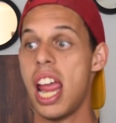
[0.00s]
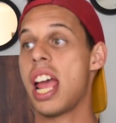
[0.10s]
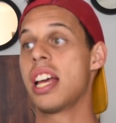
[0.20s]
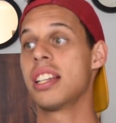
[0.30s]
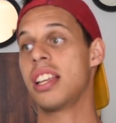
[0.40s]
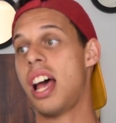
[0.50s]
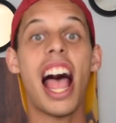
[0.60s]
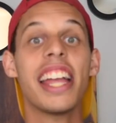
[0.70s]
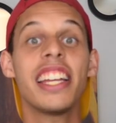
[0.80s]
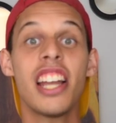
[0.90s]
And
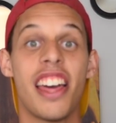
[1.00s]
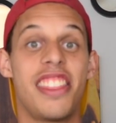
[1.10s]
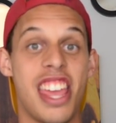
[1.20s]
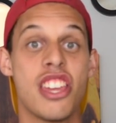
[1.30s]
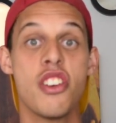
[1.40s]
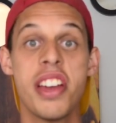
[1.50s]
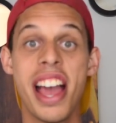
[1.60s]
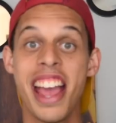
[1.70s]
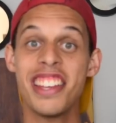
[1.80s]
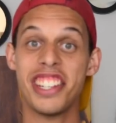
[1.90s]
I cannot thank you
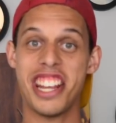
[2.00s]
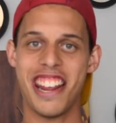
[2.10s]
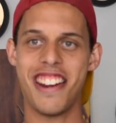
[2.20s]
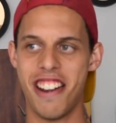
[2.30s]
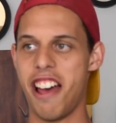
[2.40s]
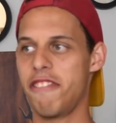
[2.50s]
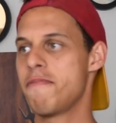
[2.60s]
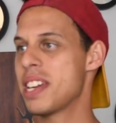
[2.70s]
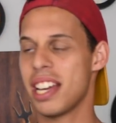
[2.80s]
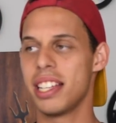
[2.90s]
guys
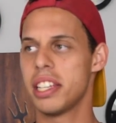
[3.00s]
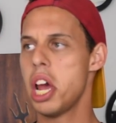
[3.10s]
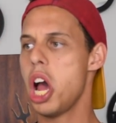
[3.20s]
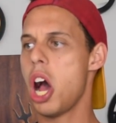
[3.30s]
enough, because